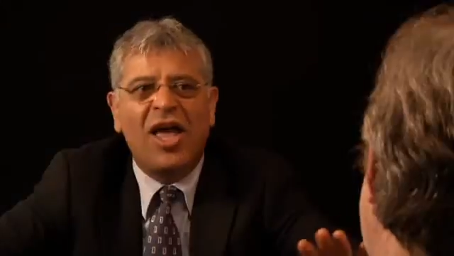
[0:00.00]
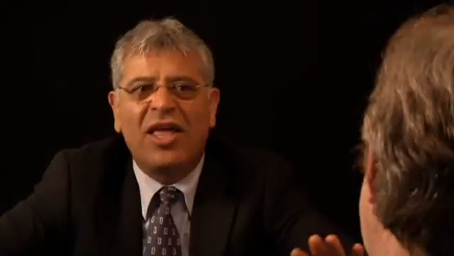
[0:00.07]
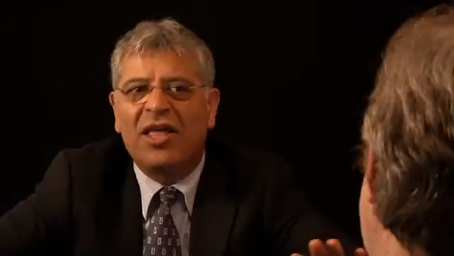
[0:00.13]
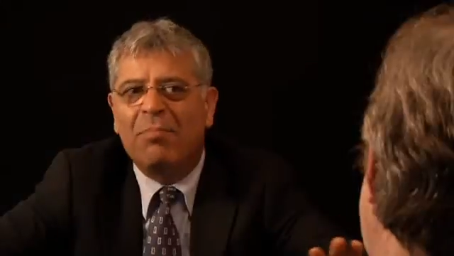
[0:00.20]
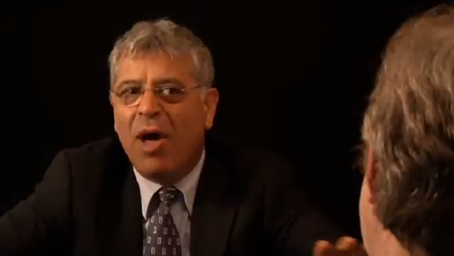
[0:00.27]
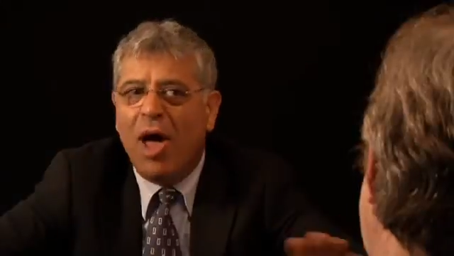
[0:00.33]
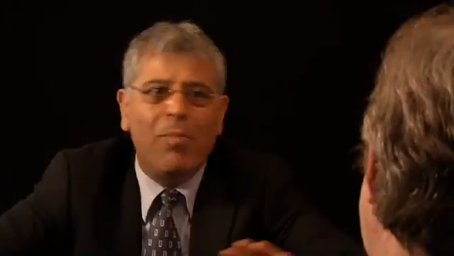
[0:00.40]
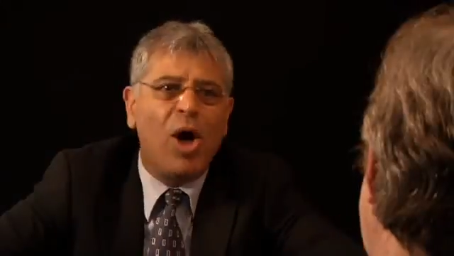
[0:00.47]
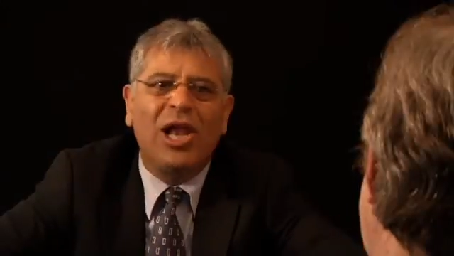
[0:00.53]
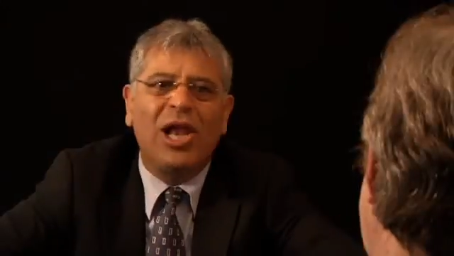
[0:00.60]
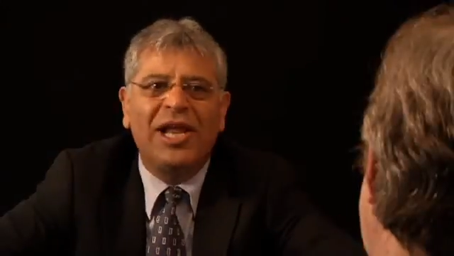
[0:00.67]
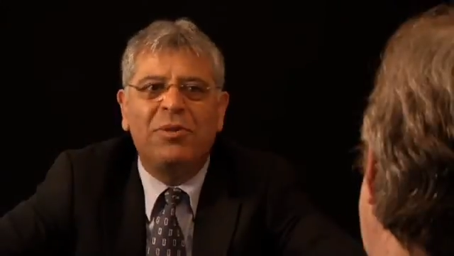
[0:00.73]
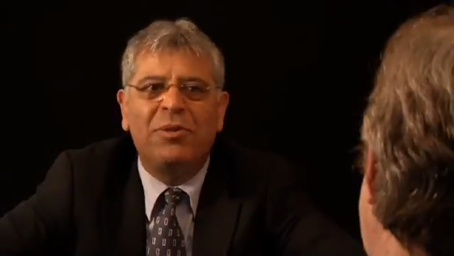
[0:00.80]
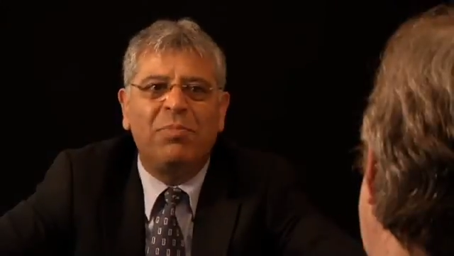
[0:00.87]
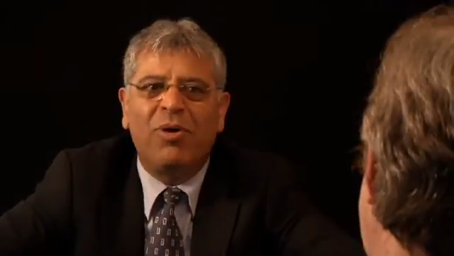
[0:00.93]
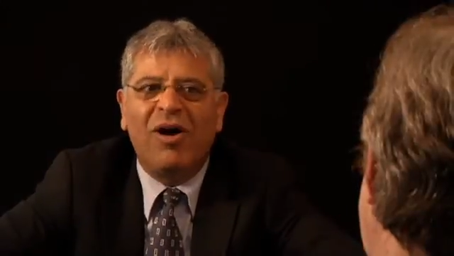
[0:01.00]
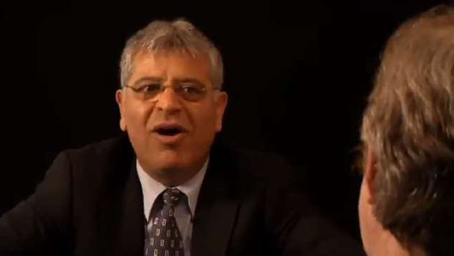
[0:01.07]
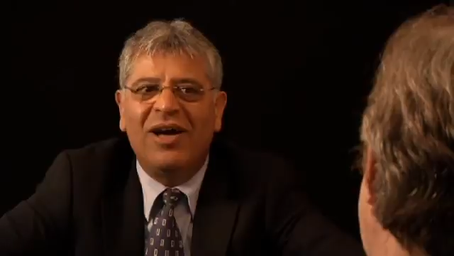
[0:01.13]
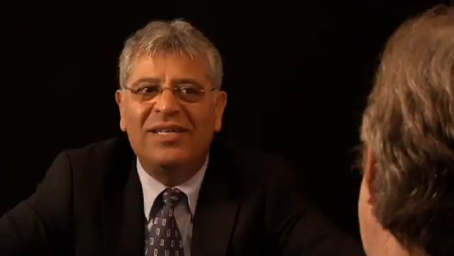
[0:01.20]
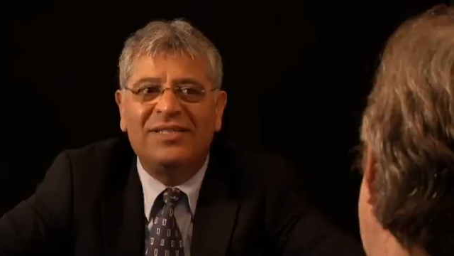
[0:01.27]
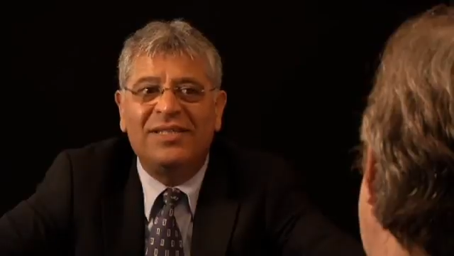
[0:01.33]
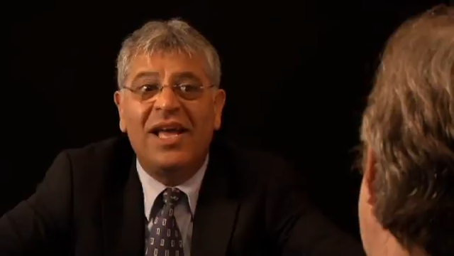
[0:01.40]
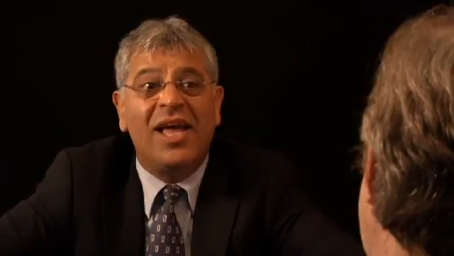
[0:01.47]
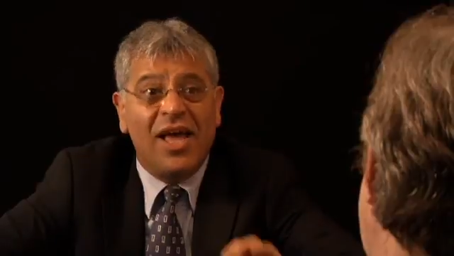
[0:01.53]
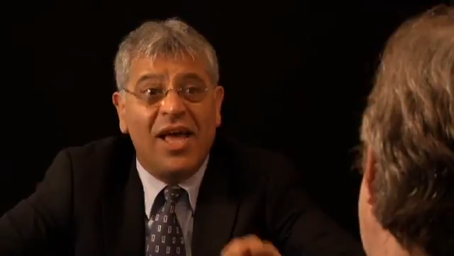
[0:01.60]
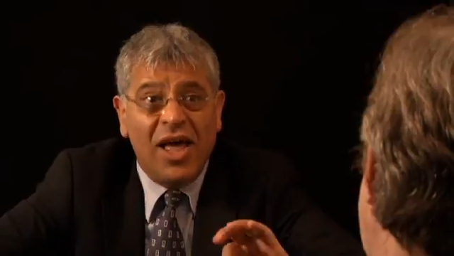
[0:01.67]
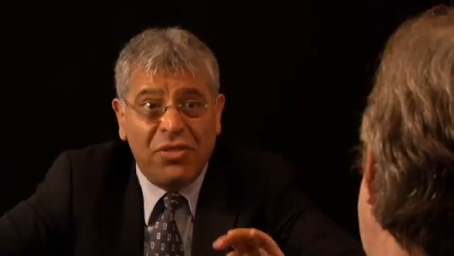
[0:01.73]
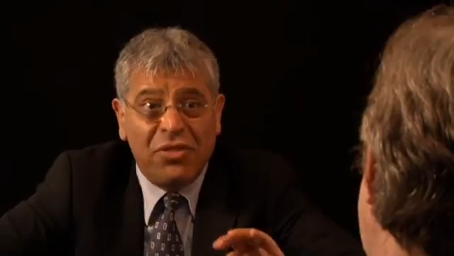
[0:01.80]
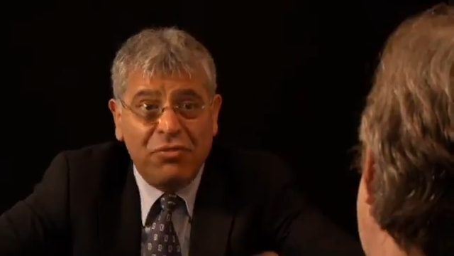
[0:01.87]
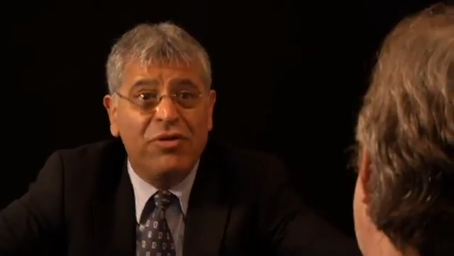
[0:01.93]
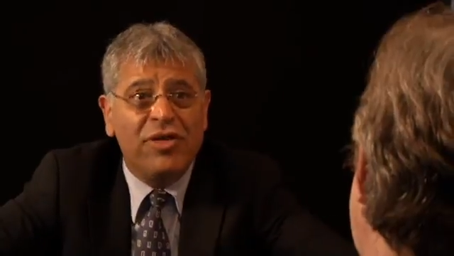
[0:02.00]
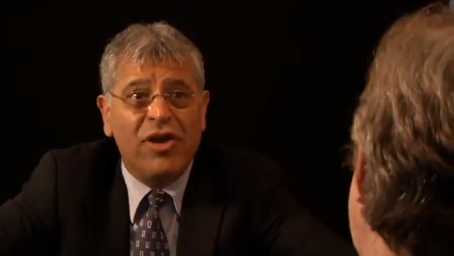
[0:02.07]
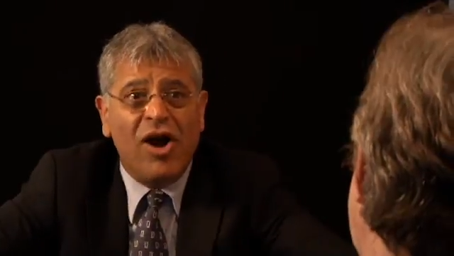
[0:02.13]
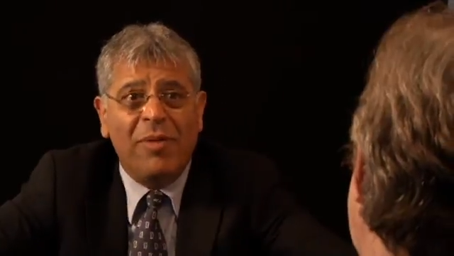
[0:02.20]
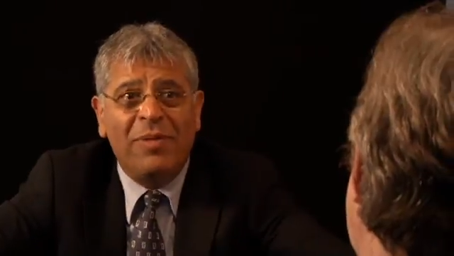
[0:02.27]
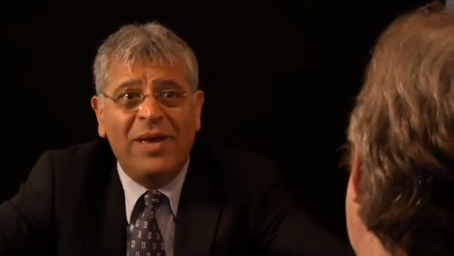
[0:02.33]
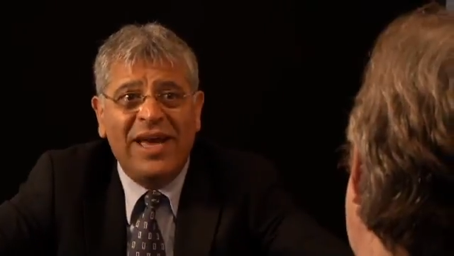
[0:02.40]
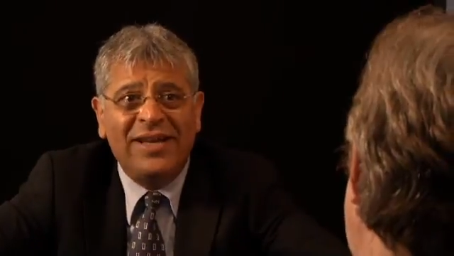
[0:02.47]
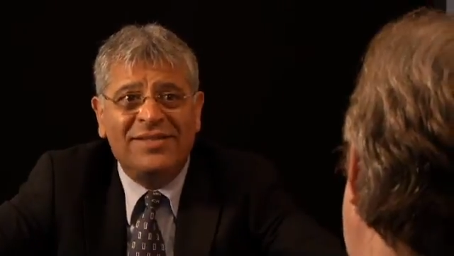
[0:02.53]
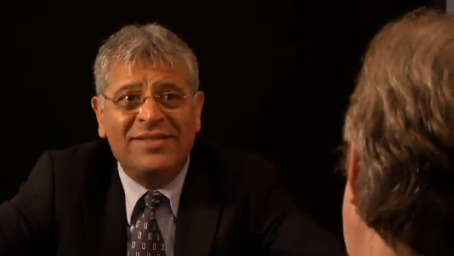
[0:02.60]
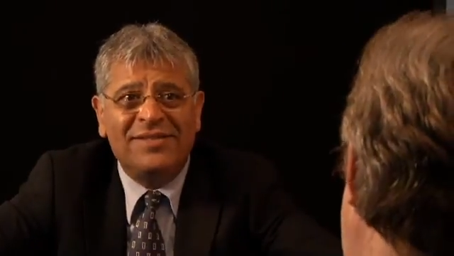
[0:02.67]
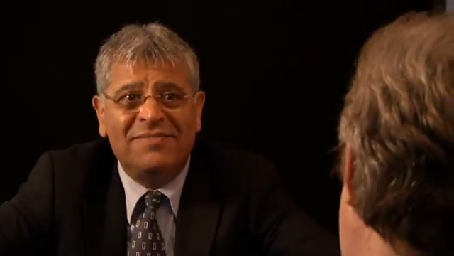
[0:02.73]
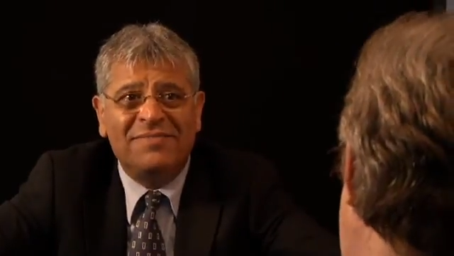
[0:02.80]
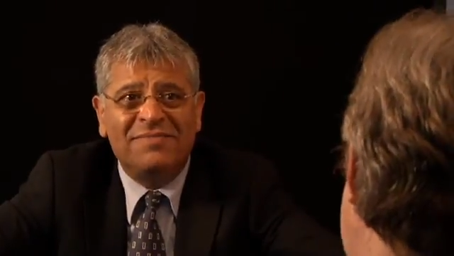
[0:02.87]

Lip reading: like mobile enterprise through the IPX?